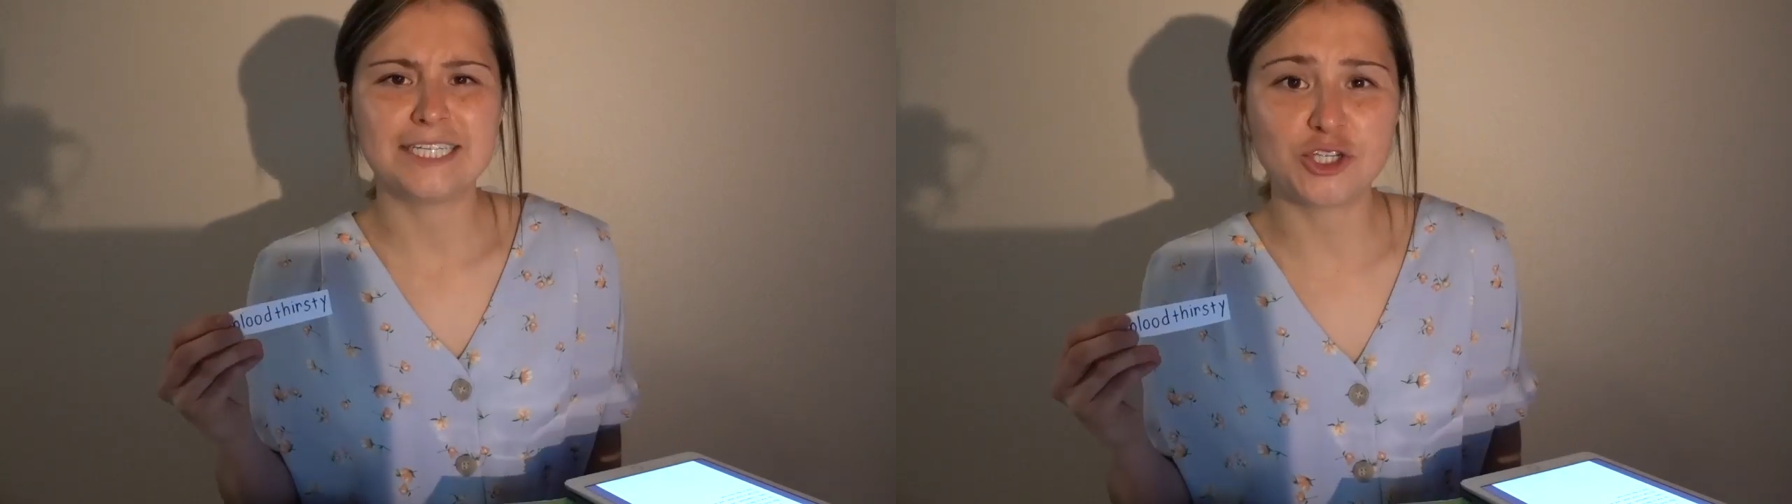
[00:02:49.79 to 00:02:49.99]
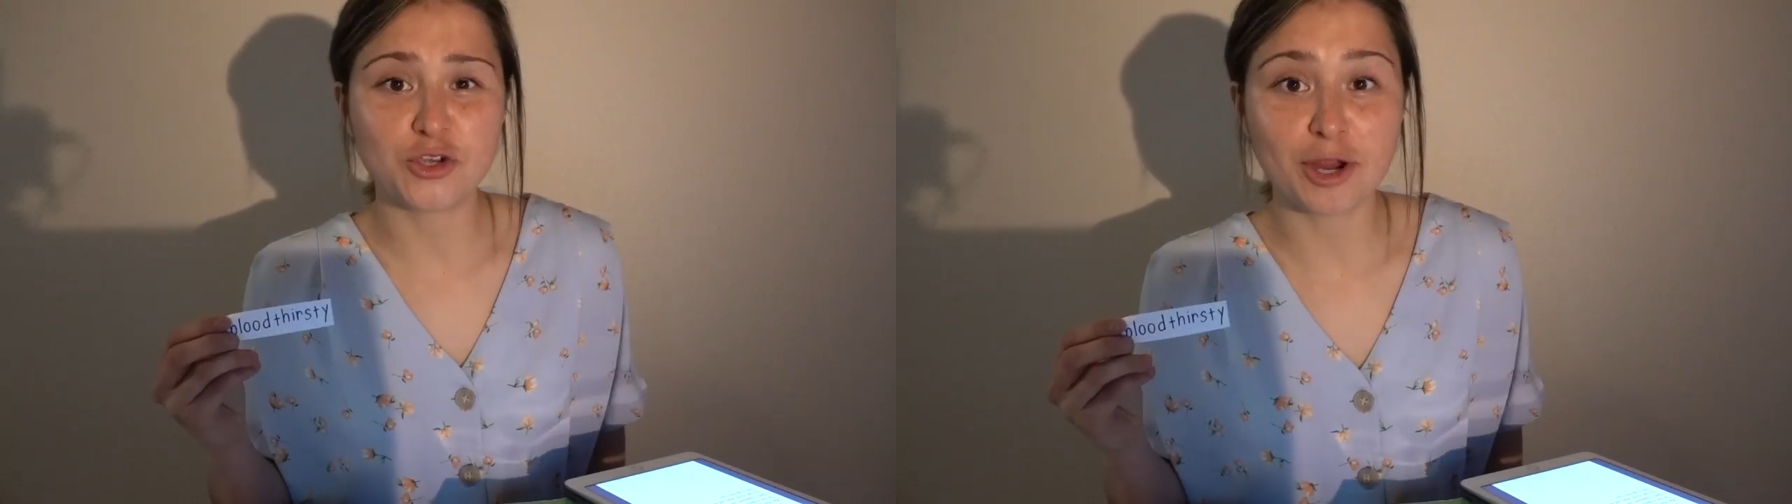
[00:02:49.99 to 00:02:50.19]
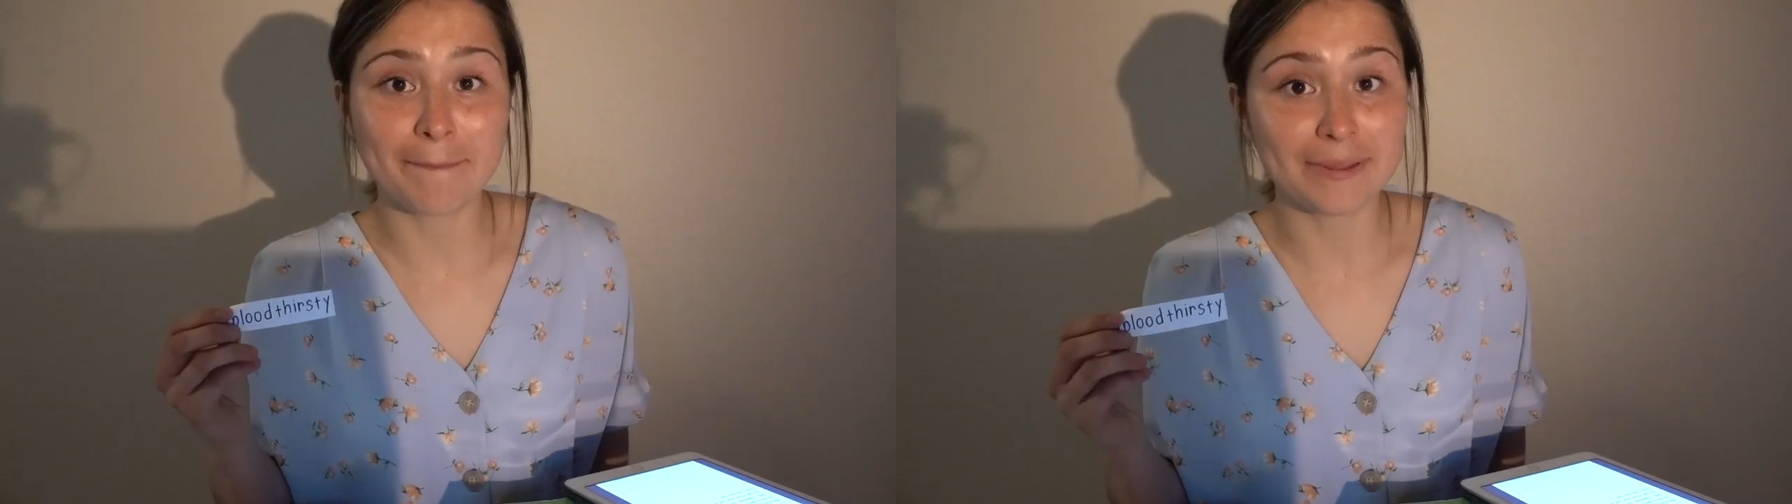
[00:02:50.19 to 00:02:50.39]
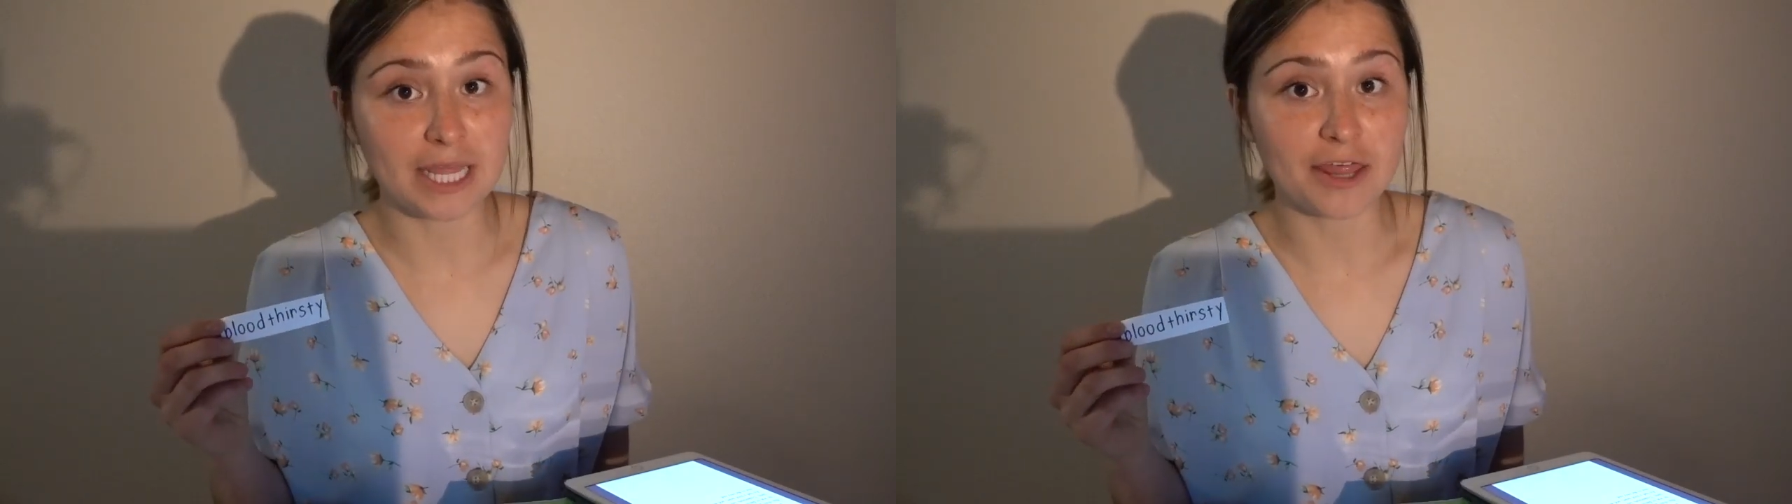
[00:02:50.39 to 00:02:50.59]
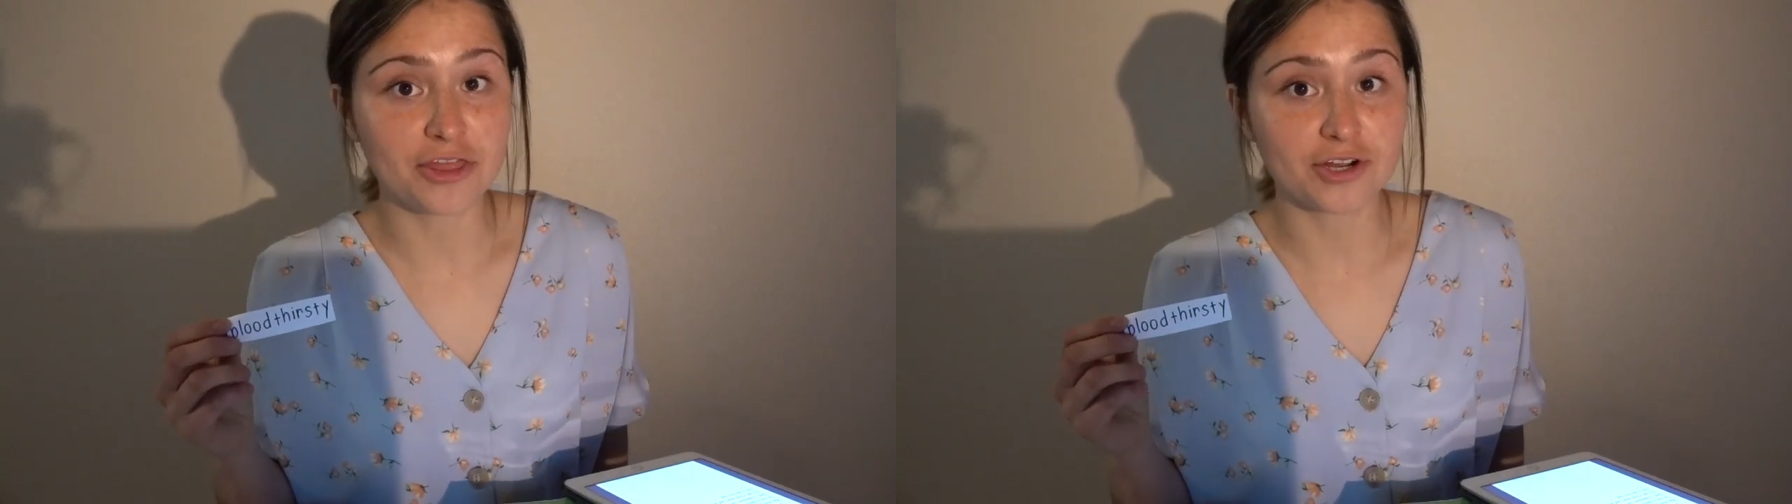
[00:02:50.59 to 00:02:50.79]
Did you hear
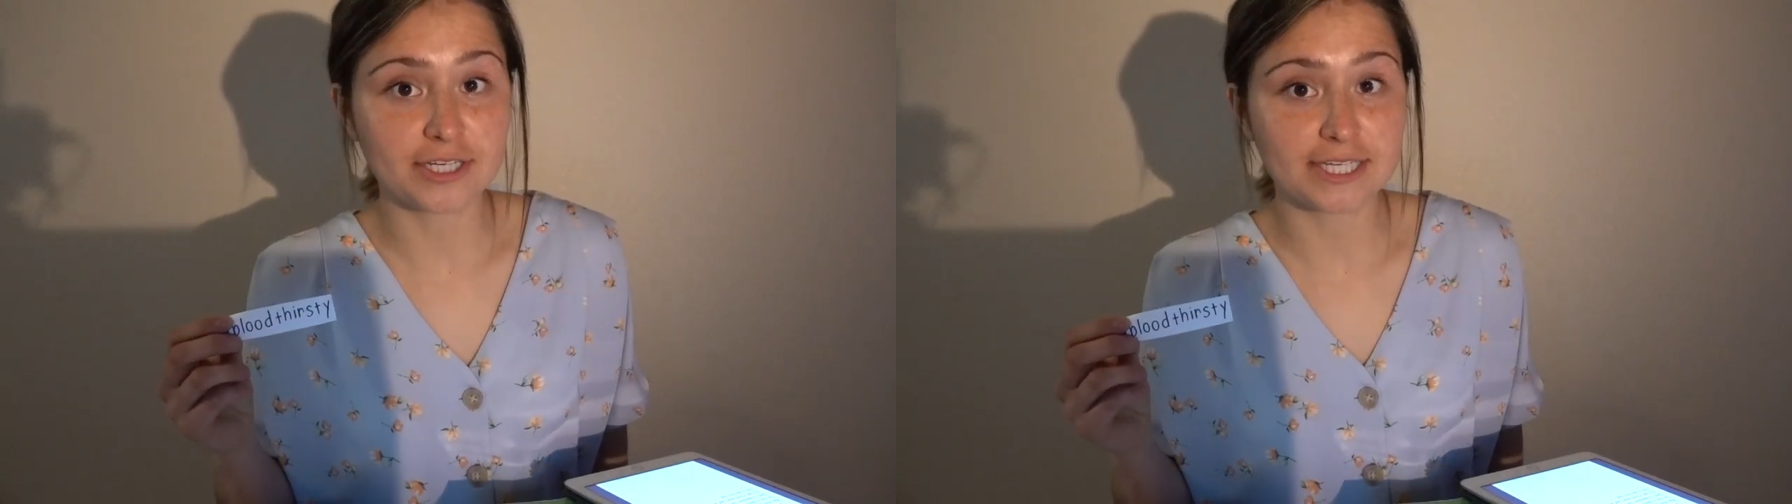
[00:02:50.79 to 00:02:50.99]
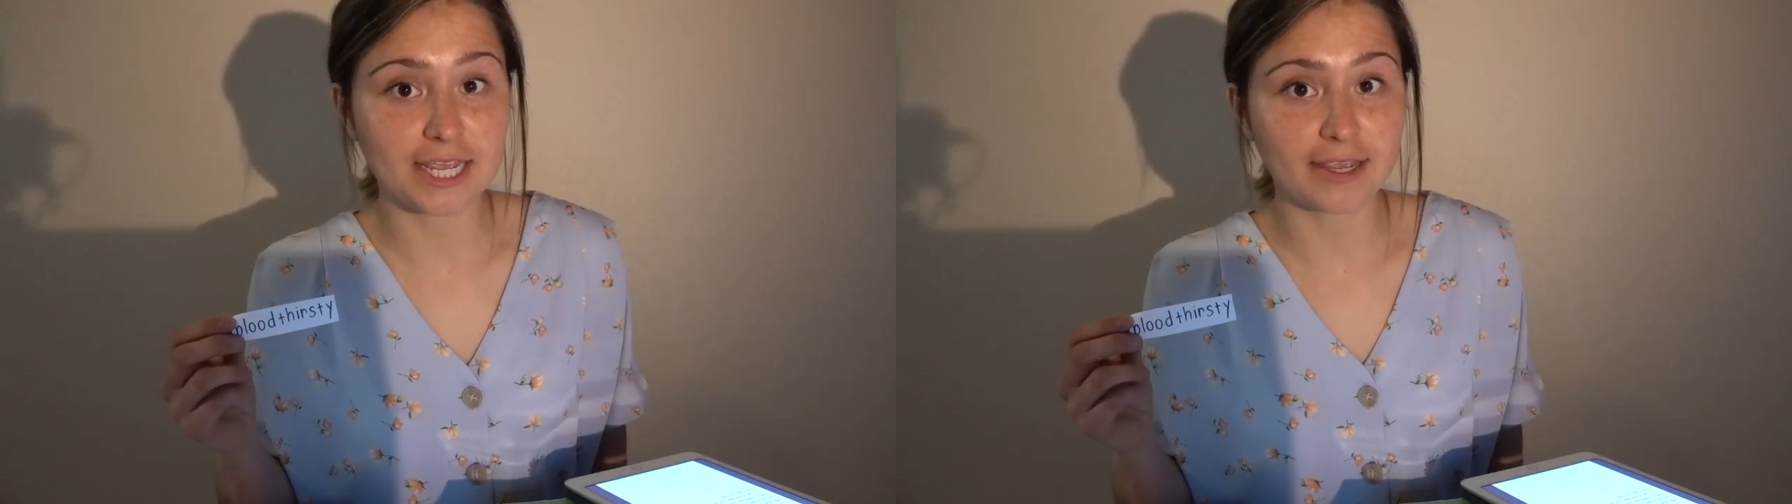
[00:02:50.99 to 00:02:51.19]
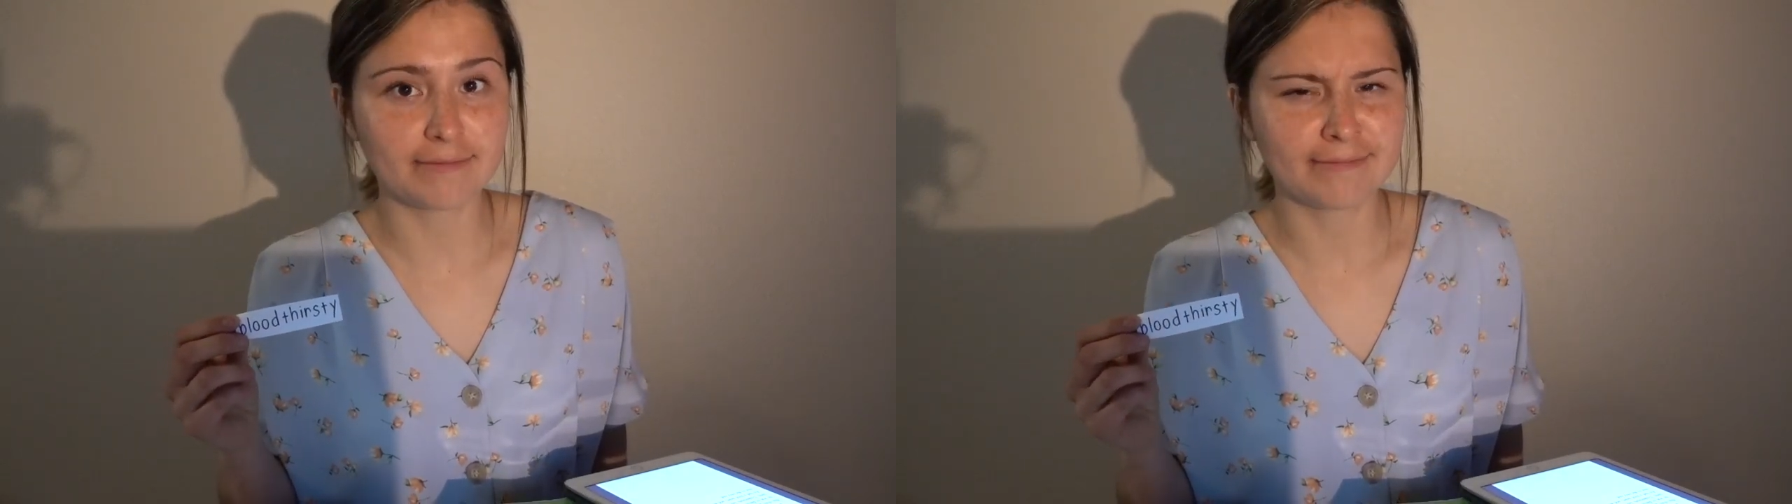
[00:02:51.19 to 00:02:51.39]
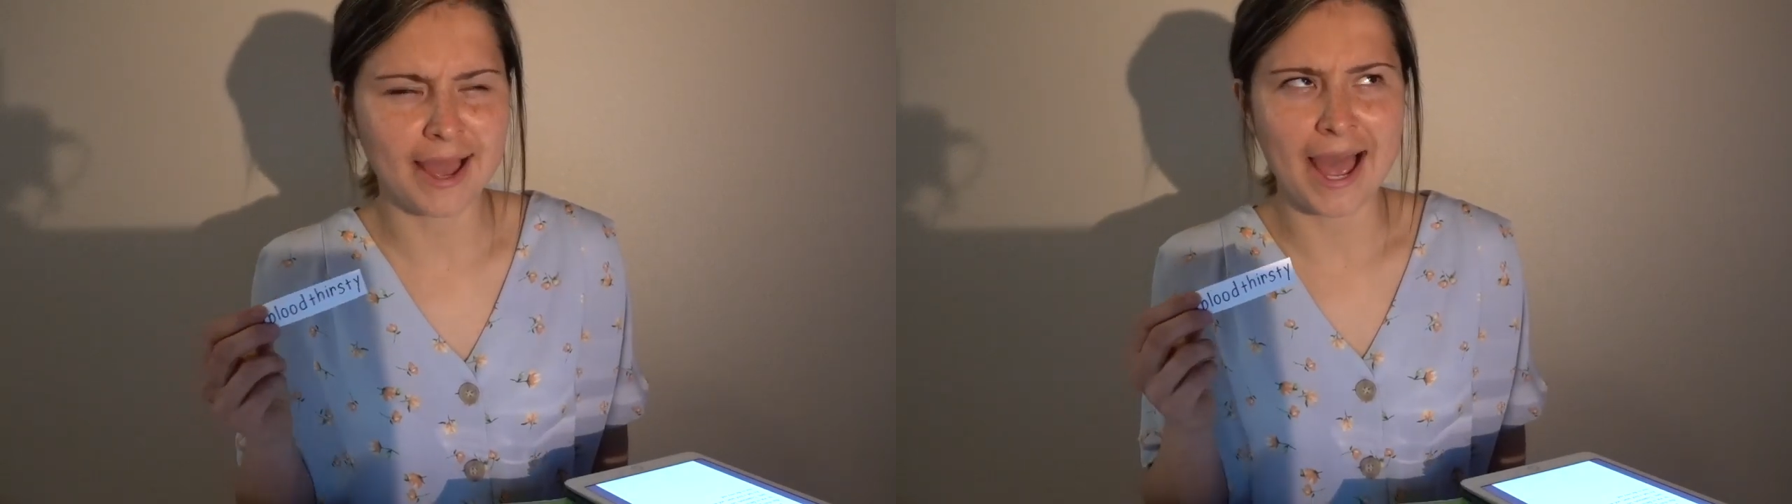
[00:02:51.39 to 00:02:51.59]
bloodthirsty?